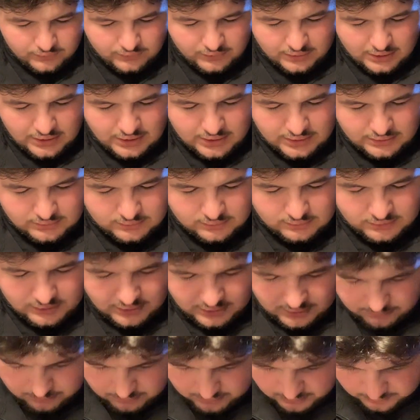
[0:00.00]
That
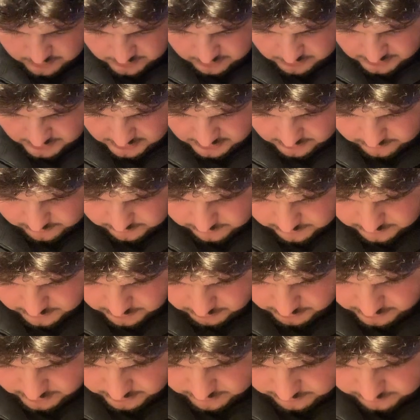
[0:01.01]
kind of bums me out. Oh,
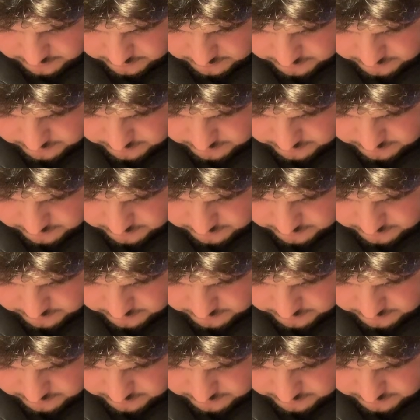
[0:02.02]
wait.